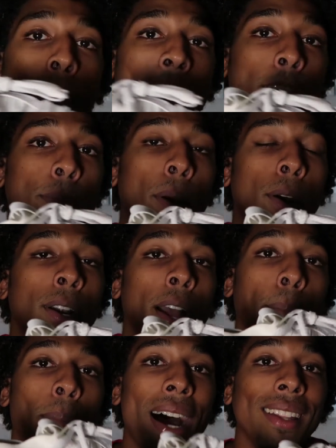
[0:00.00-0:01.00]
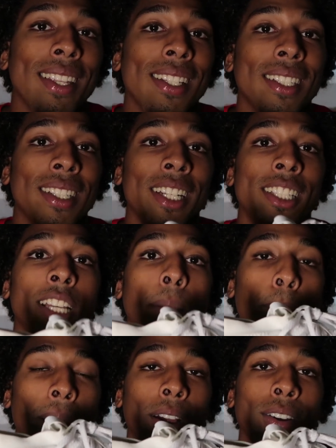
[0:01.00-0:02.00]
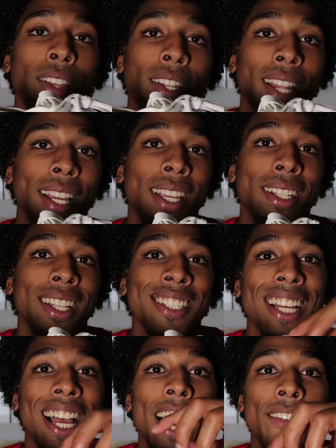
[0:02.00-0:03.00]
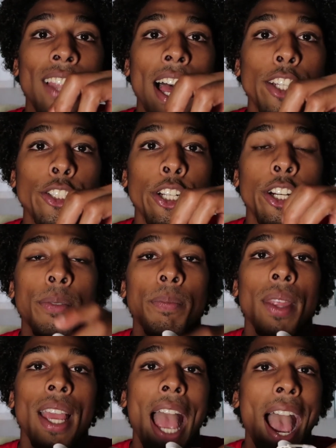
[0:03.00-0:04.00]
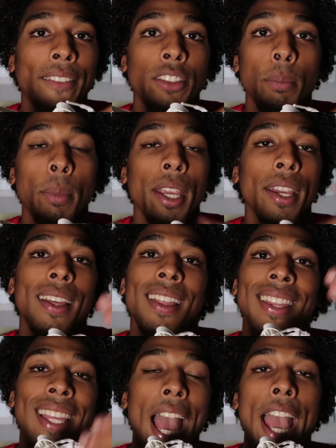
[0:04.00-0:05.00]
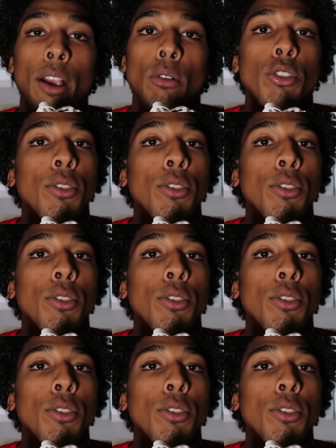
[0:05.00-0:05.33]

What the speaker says: best part about these cleats compared to the Nike cleats I have last year have to be the ankle